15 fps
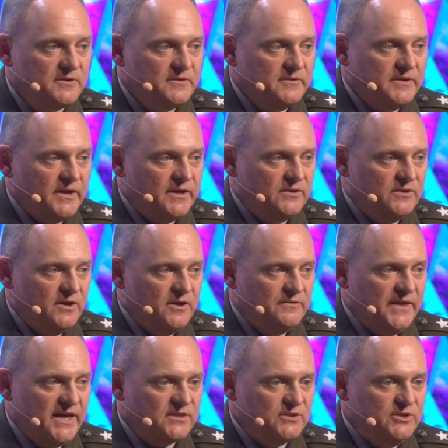And
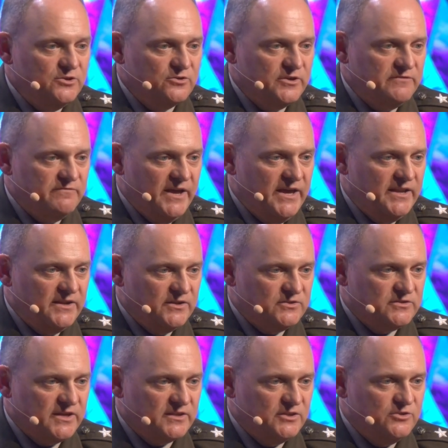that
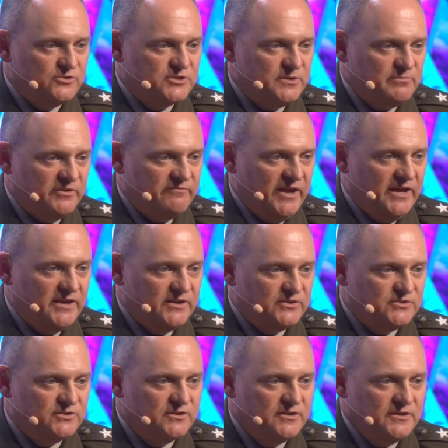leadership
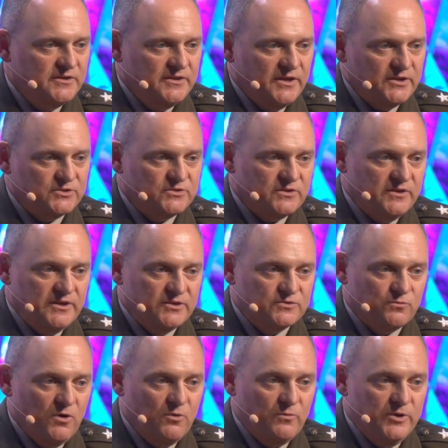advantage is
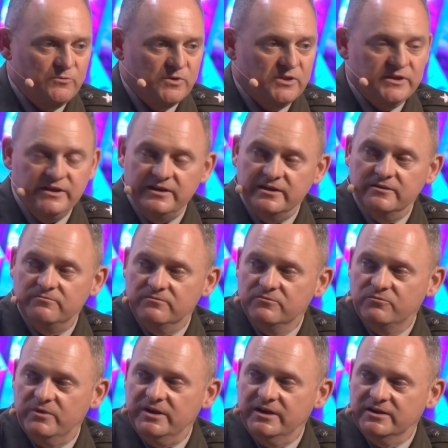what we really
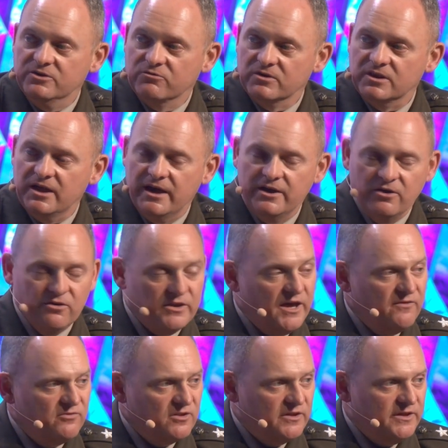need to rely on
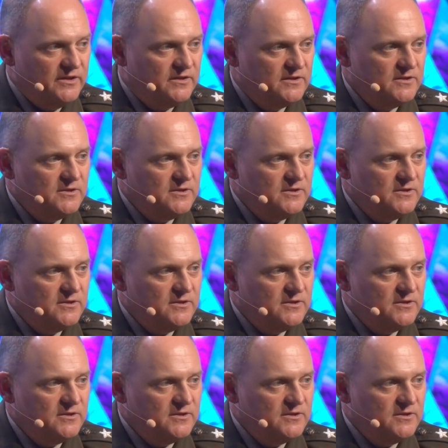heavily.